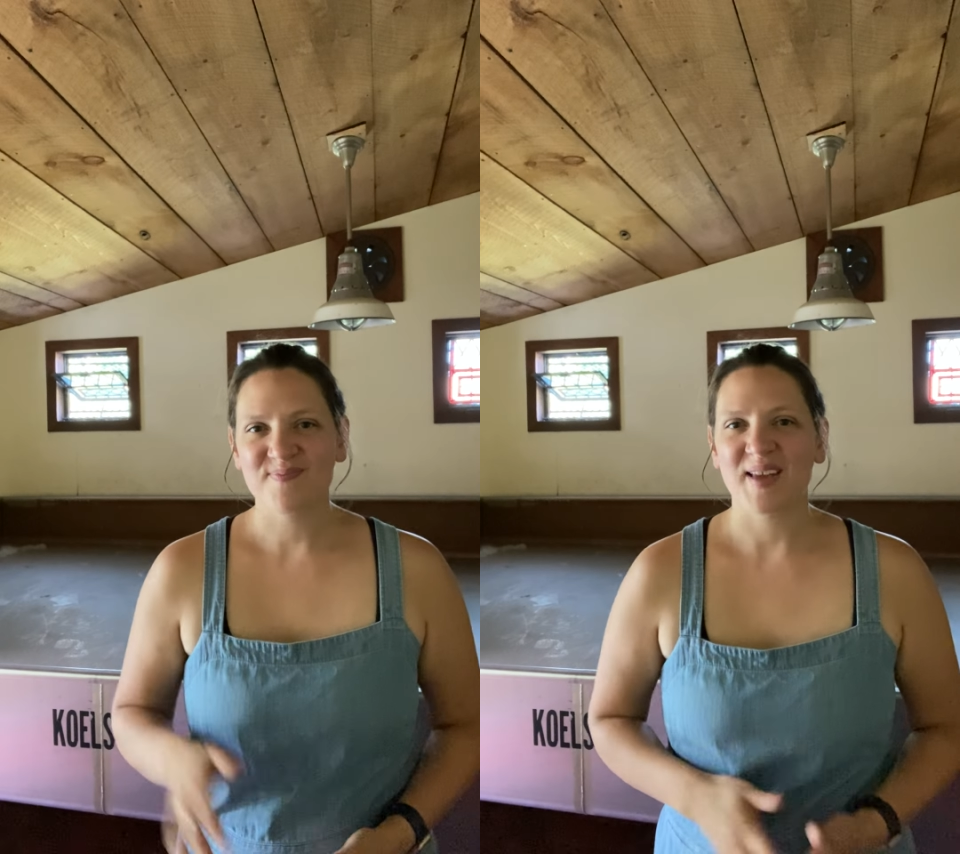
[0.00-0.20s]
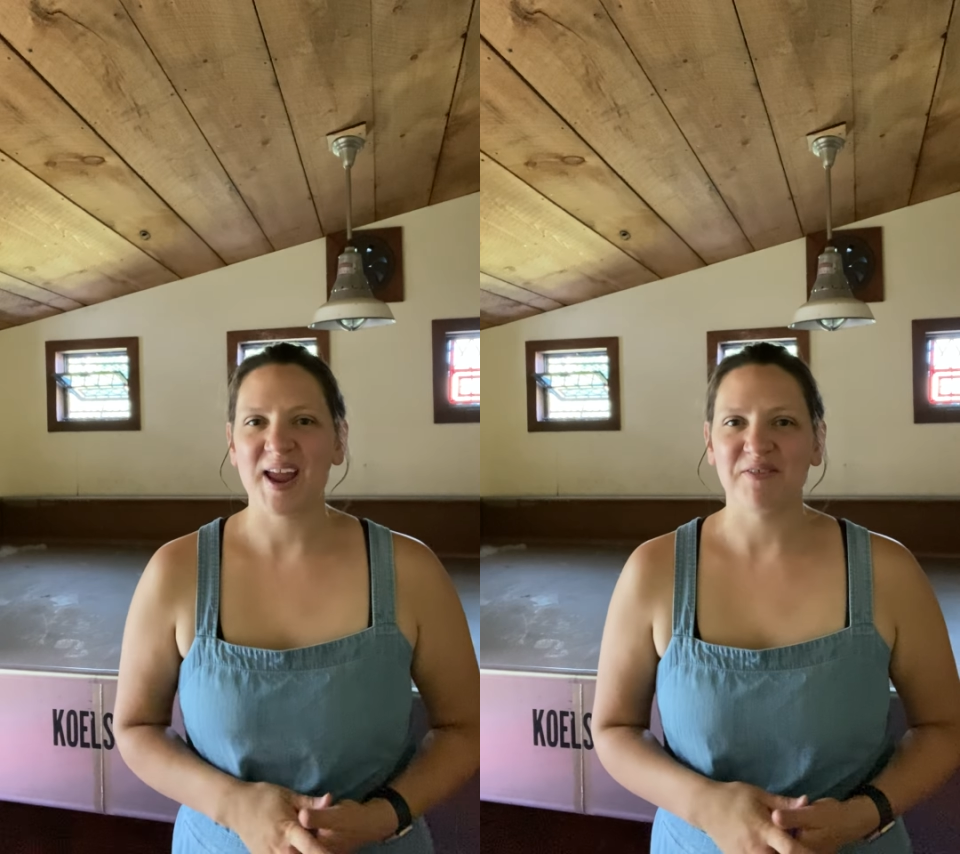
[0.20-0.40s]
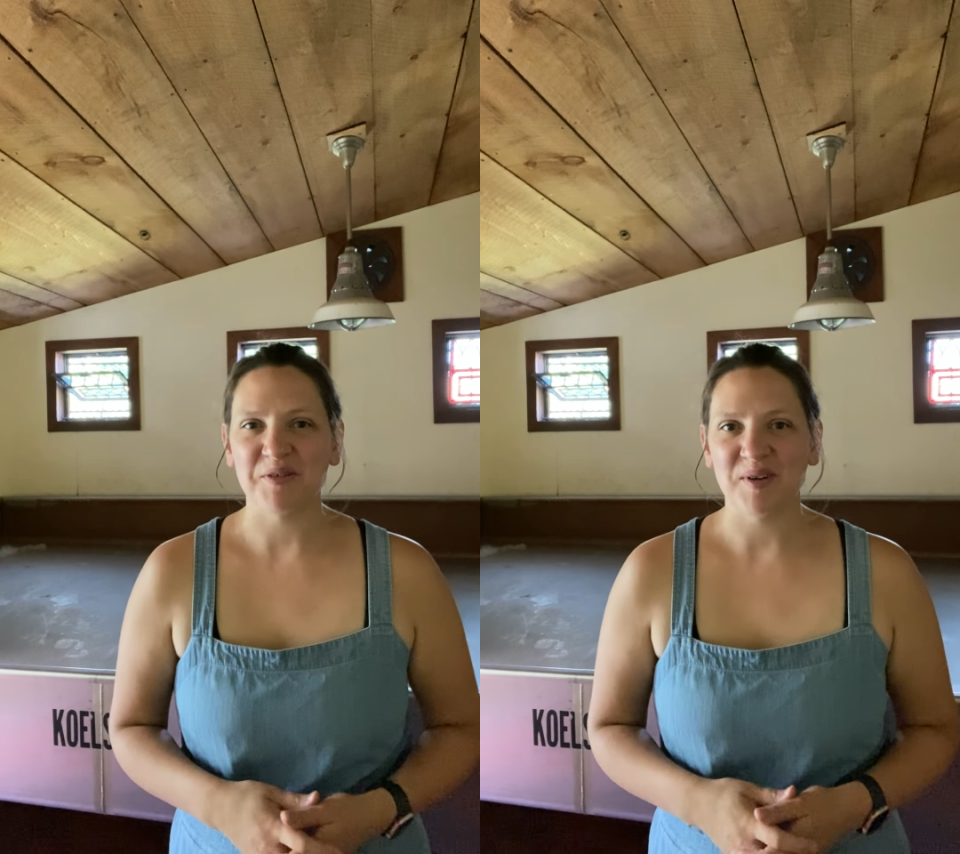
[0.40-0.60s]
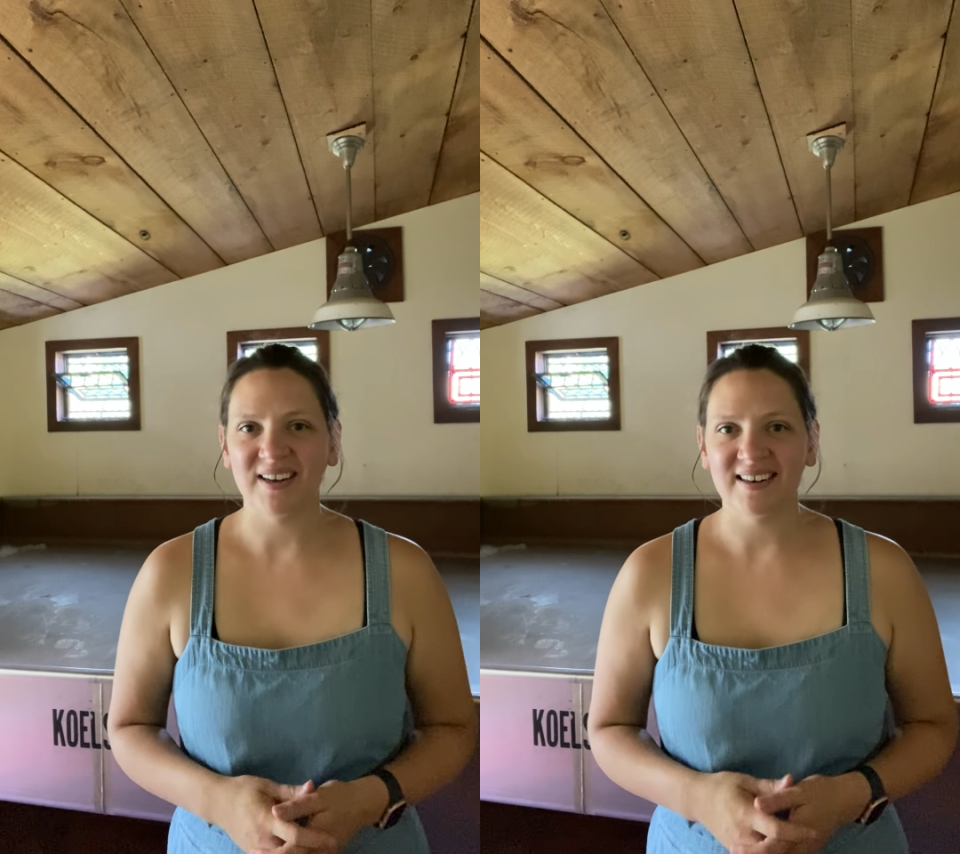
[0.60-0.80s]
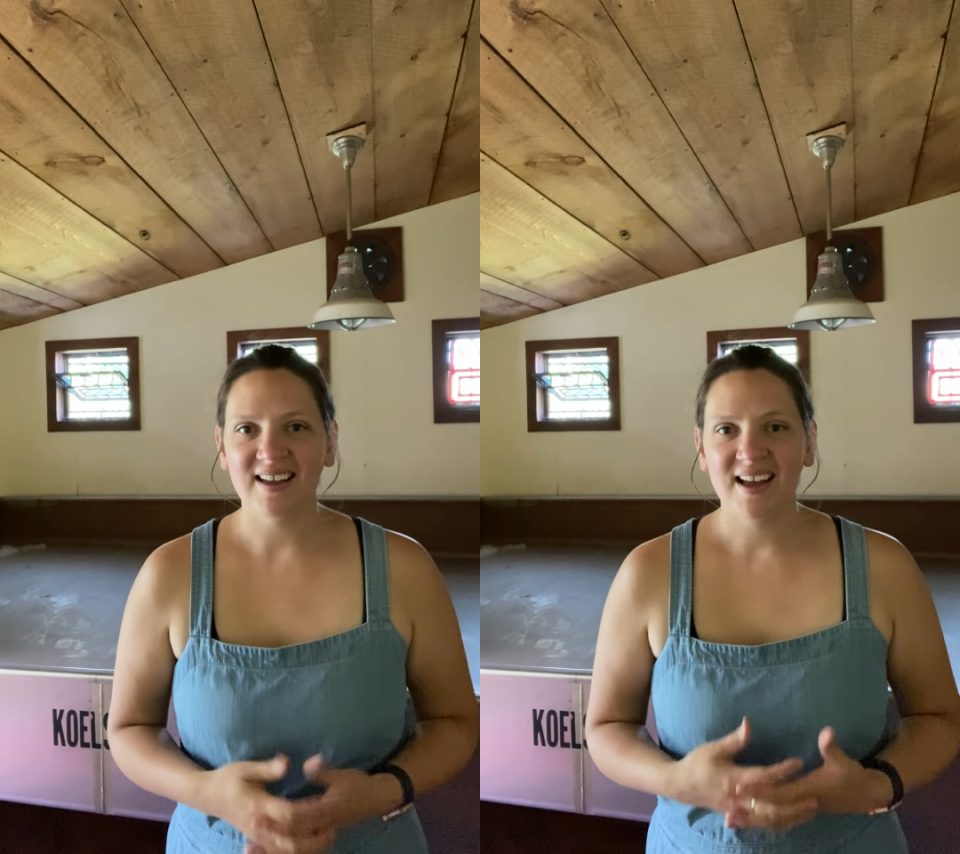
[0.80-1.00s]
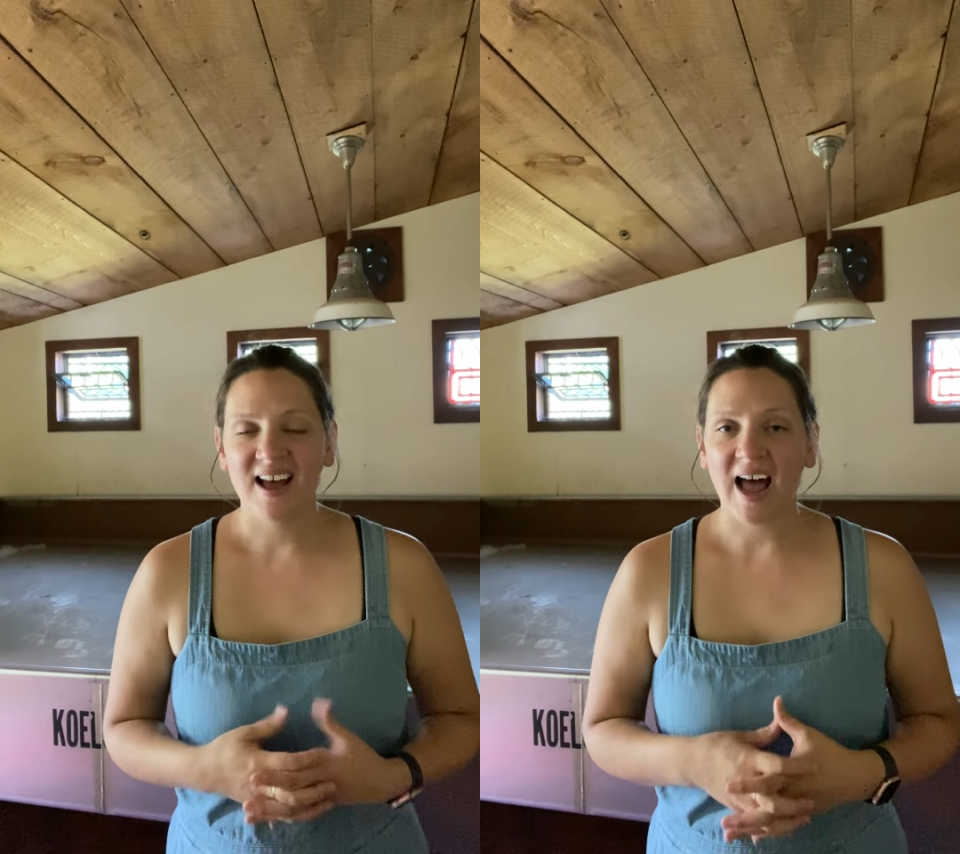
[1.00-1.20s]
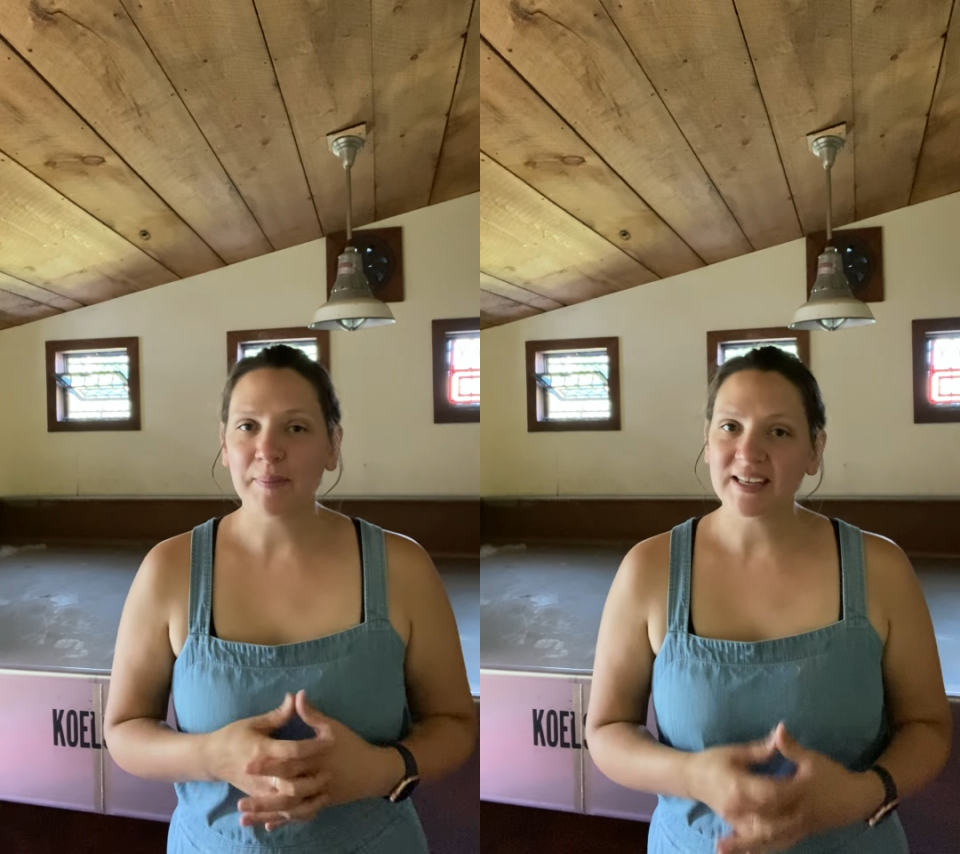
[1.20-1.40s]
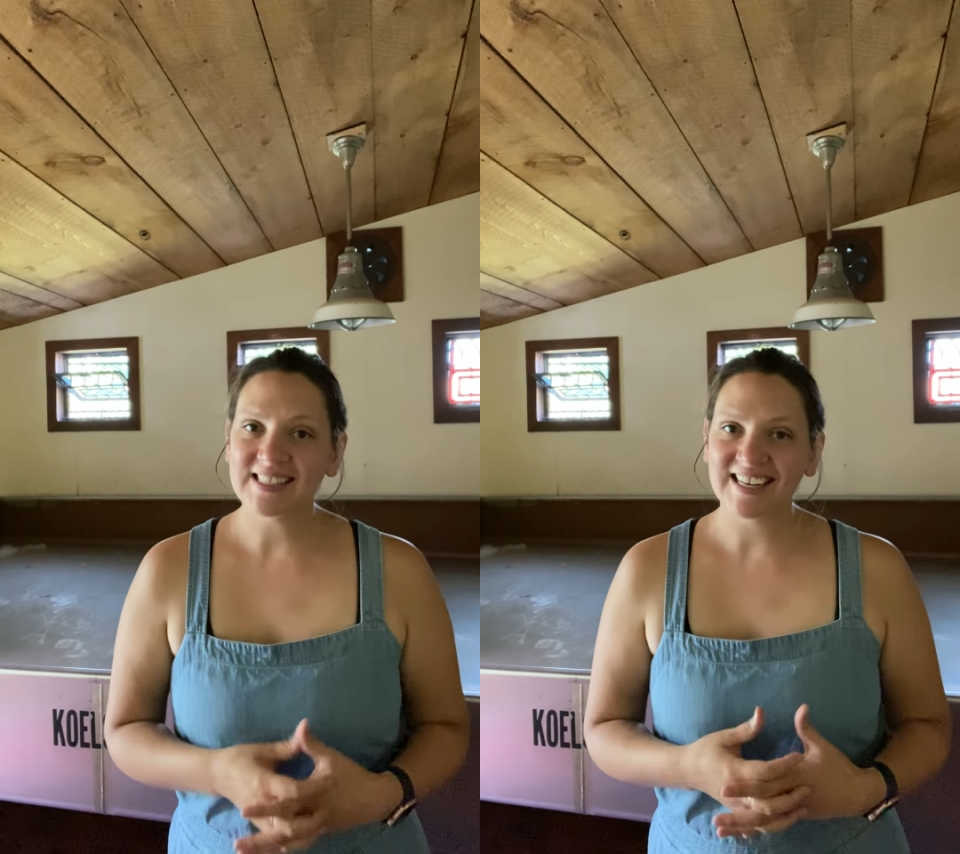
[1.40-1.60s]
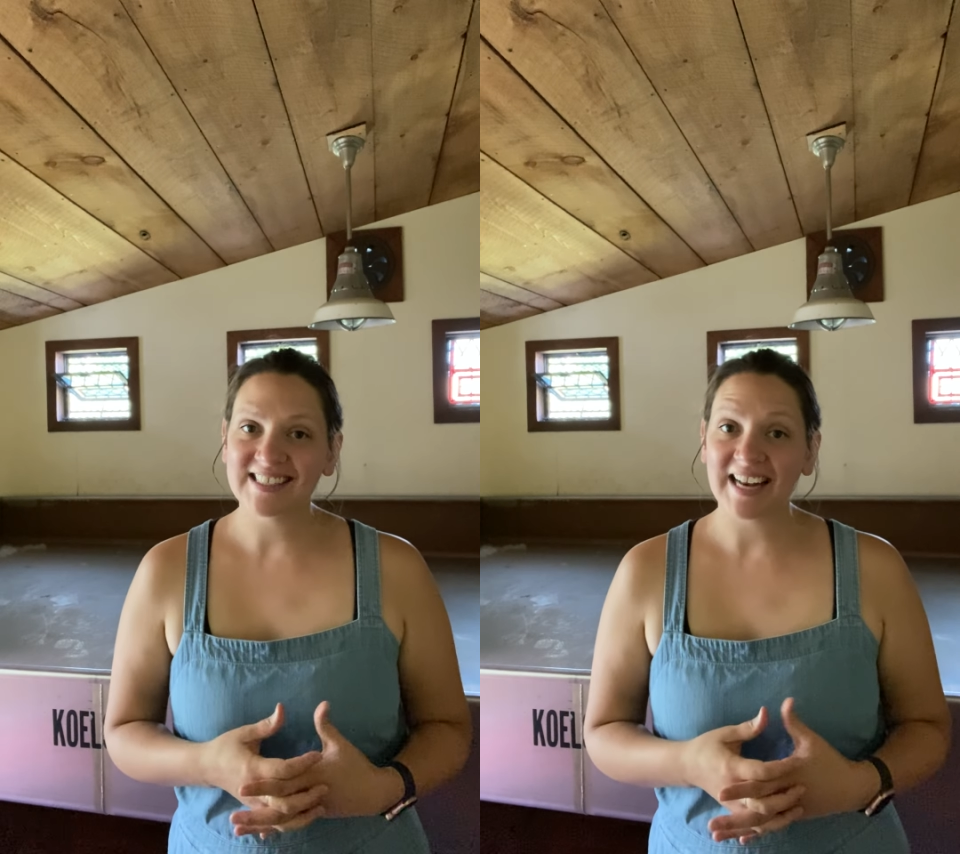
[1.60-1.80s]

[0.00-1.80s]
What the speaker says: Hey everyone, I'm Lindsay and